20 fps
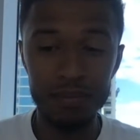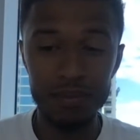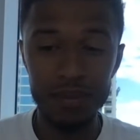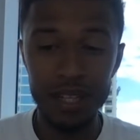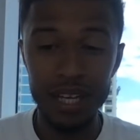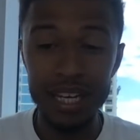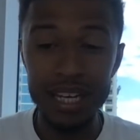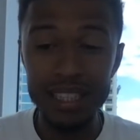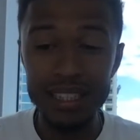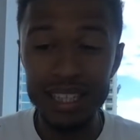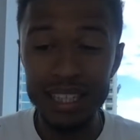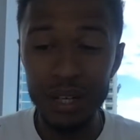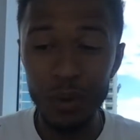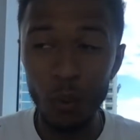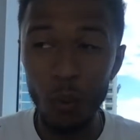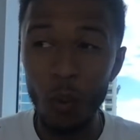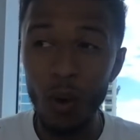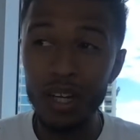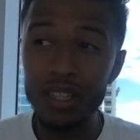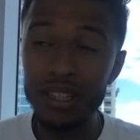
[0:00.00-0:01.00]
he did
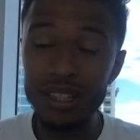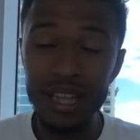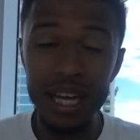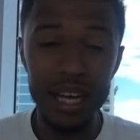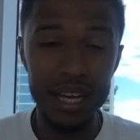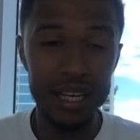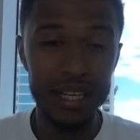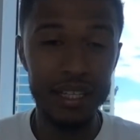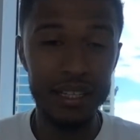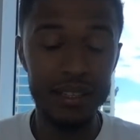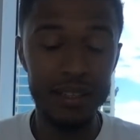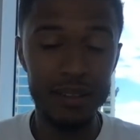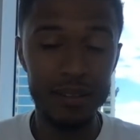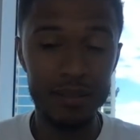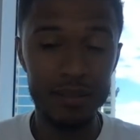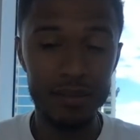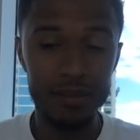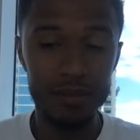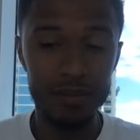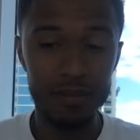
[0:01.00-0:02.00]
one thing
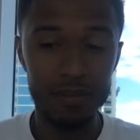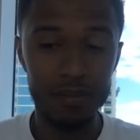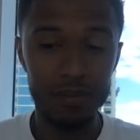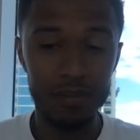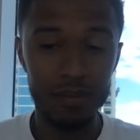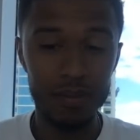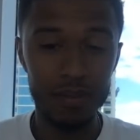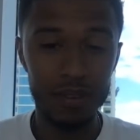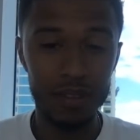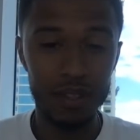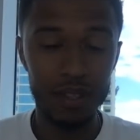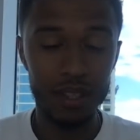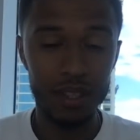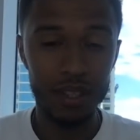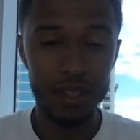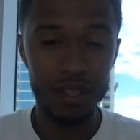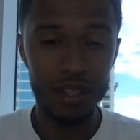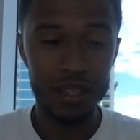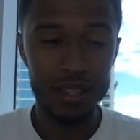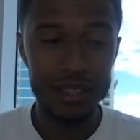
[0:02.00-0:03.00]

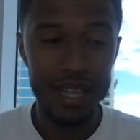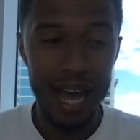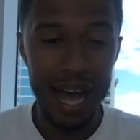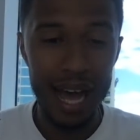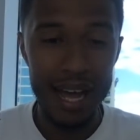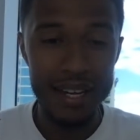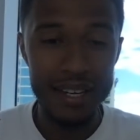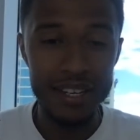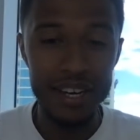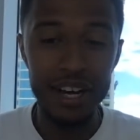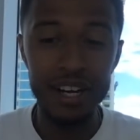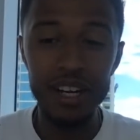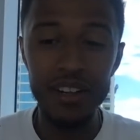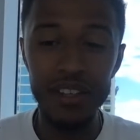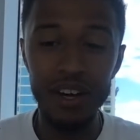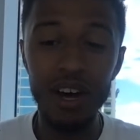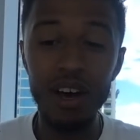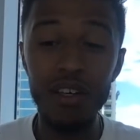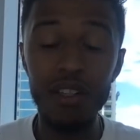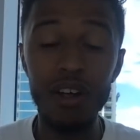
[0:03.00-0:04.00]
that none of
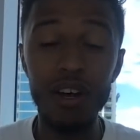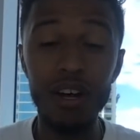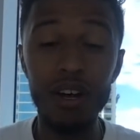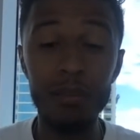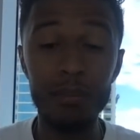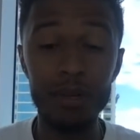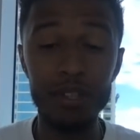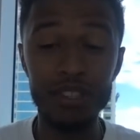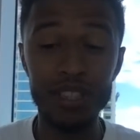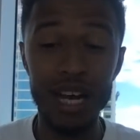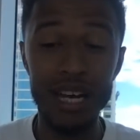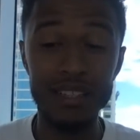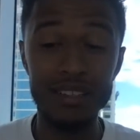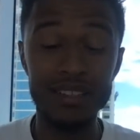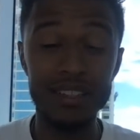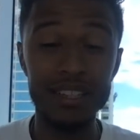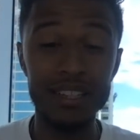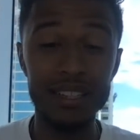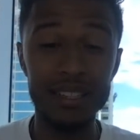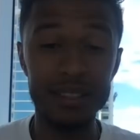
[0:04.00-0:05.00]
the other lumberjacks
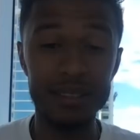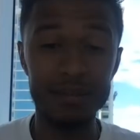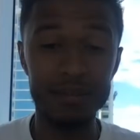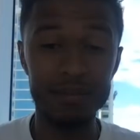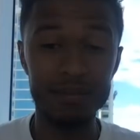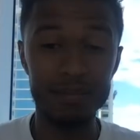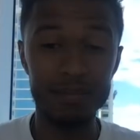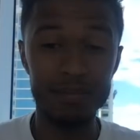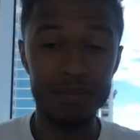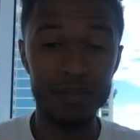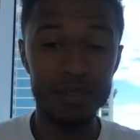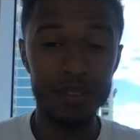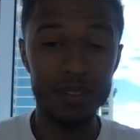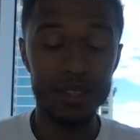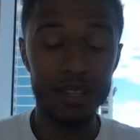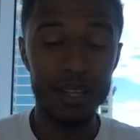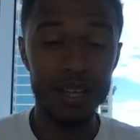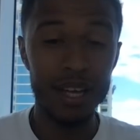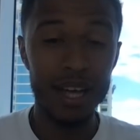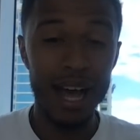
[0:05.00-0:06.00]
did.
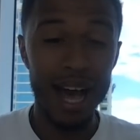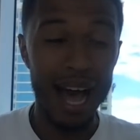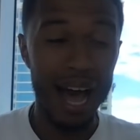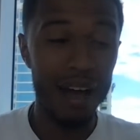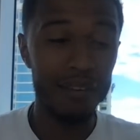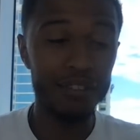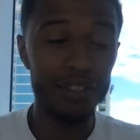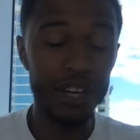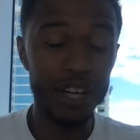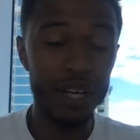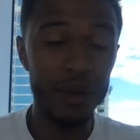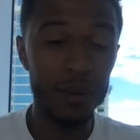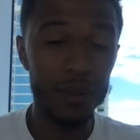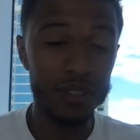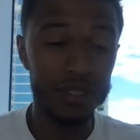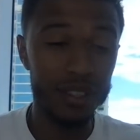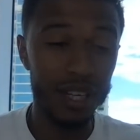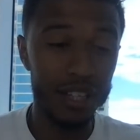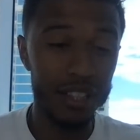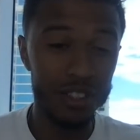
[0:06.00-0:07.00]
After he
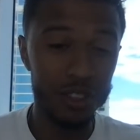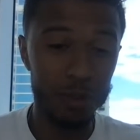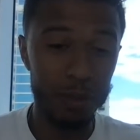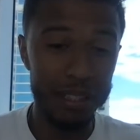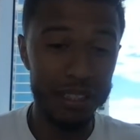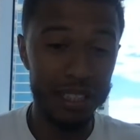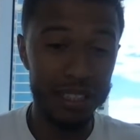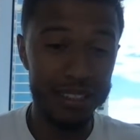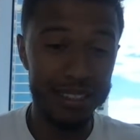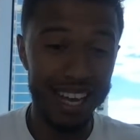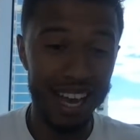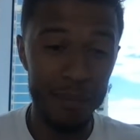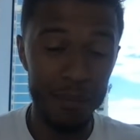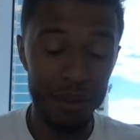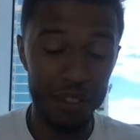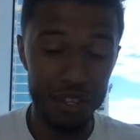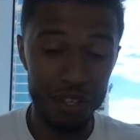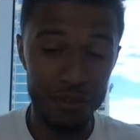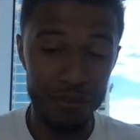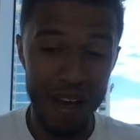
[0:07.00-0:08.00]
was done spending time
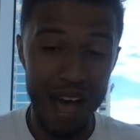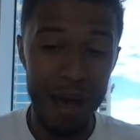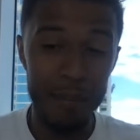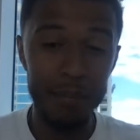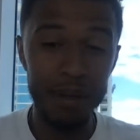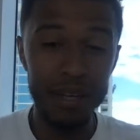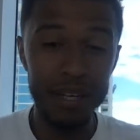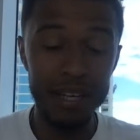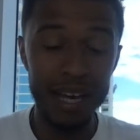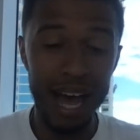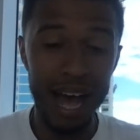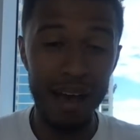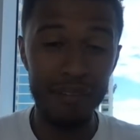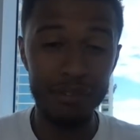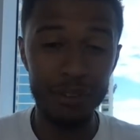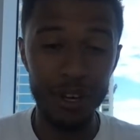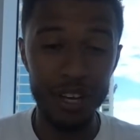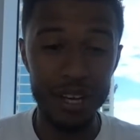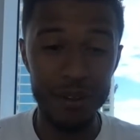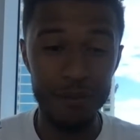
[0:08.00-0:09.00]
with his family,
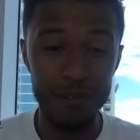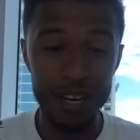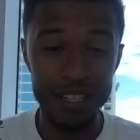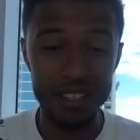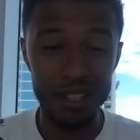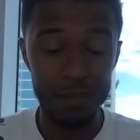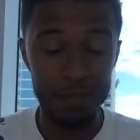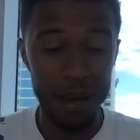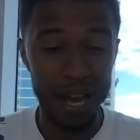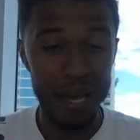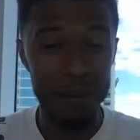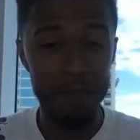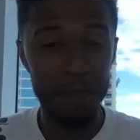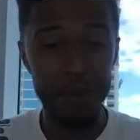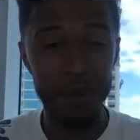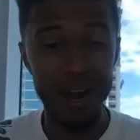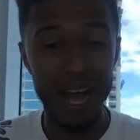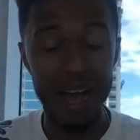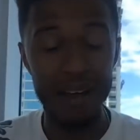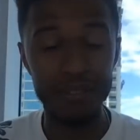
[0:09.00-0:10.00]
after he read the
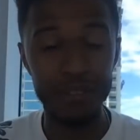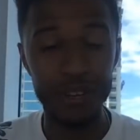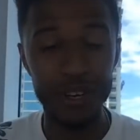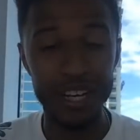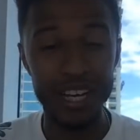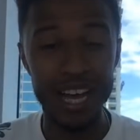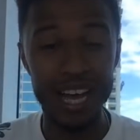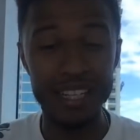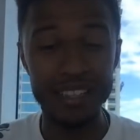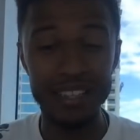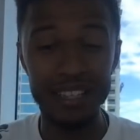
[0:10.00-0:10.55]
paper, after he had